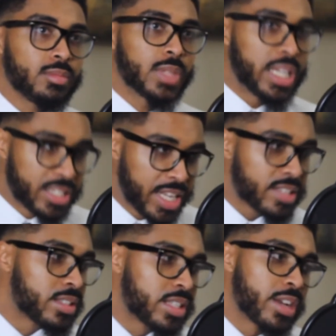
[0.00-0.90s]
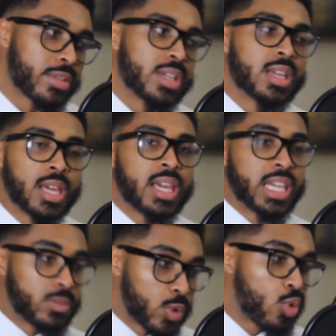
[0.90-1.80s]
Is necessary,
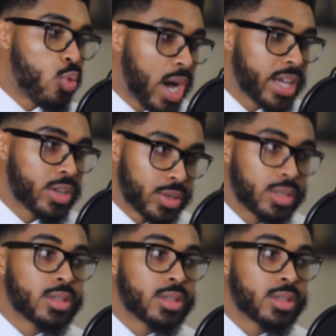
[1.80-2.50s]
is required